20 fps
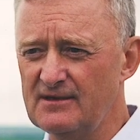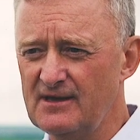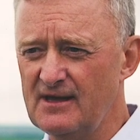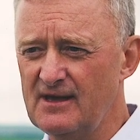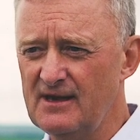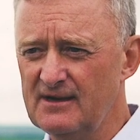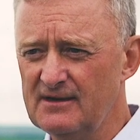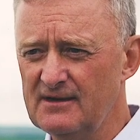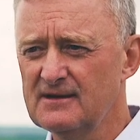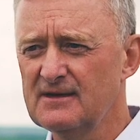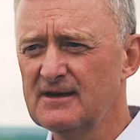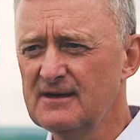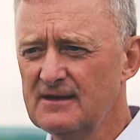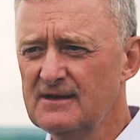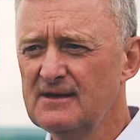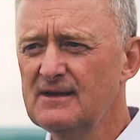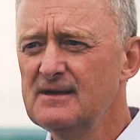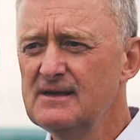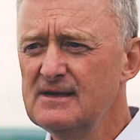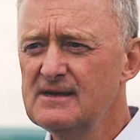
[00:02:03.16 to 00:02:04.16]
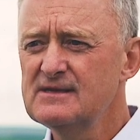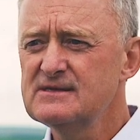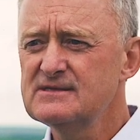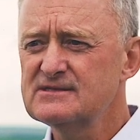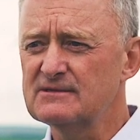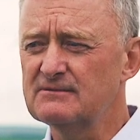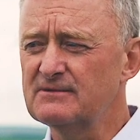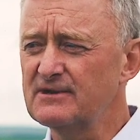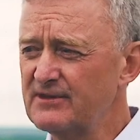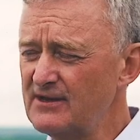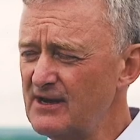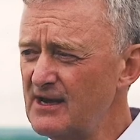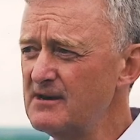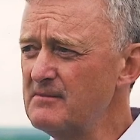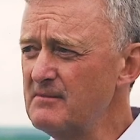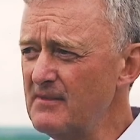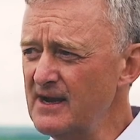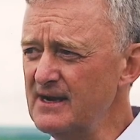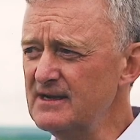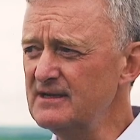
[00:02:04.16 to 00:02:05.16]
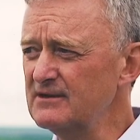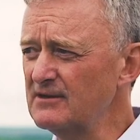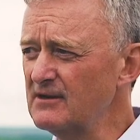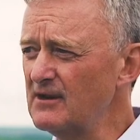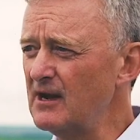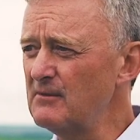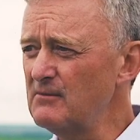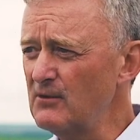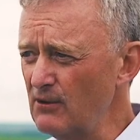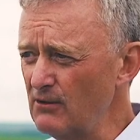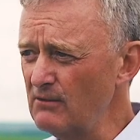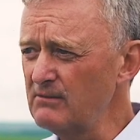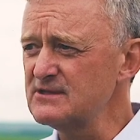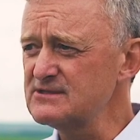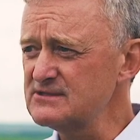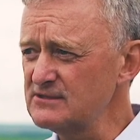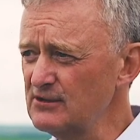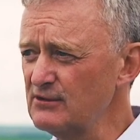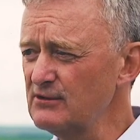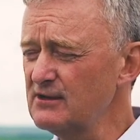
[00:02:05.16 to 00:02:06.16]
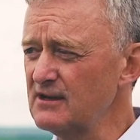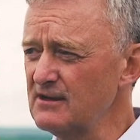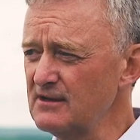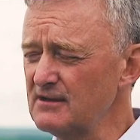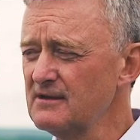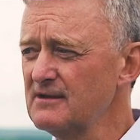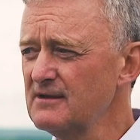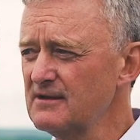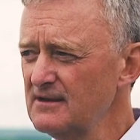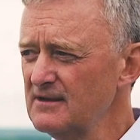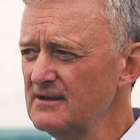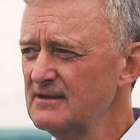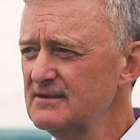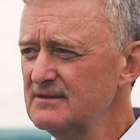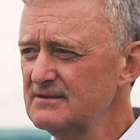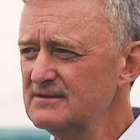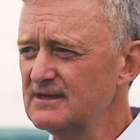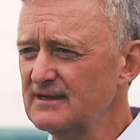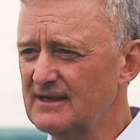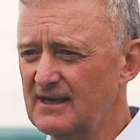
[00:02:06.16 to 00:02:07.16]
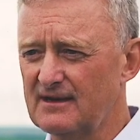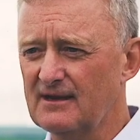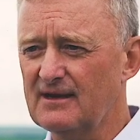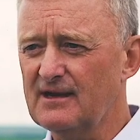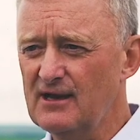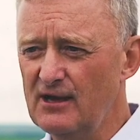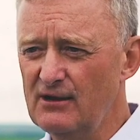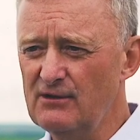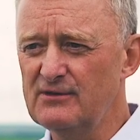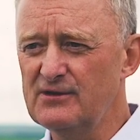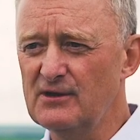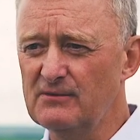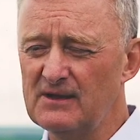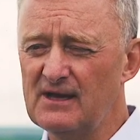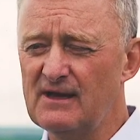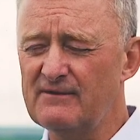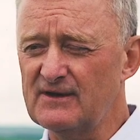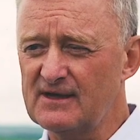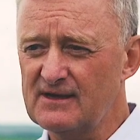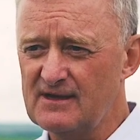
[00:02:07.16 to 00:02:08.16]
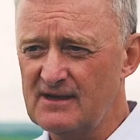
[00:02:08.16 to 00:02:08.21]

of the herd. So with that in mind, I'm always looking to get a cow that will have a